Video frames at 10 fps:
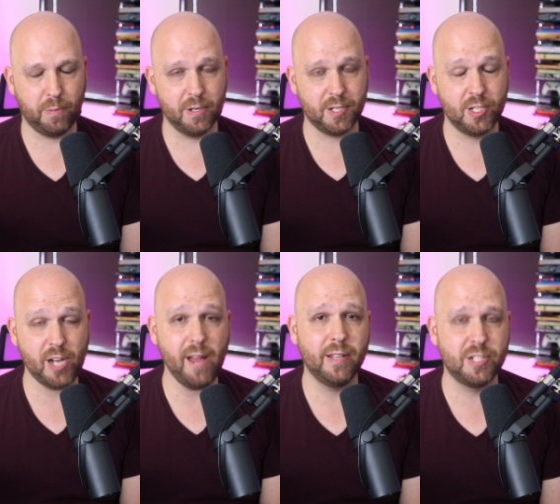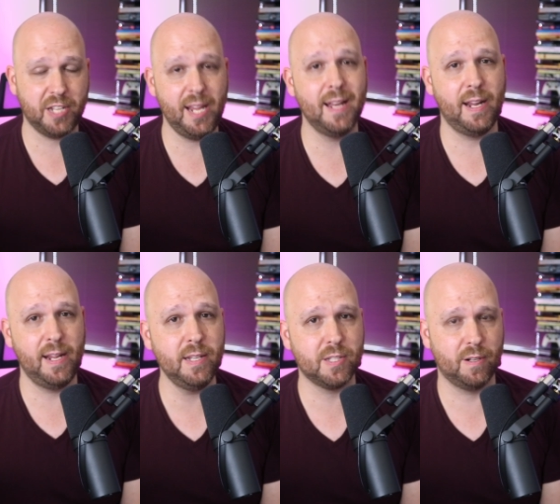the person challenged can't
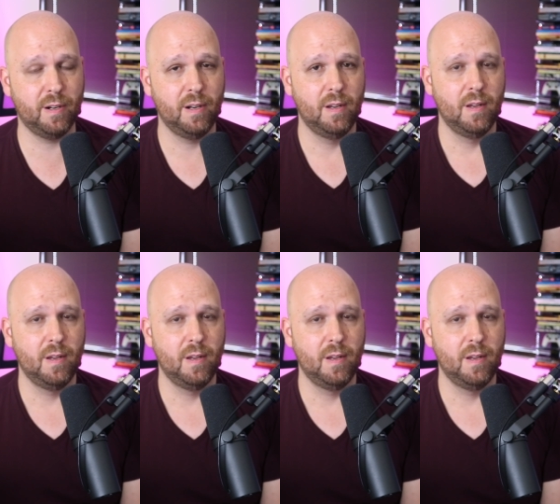answer,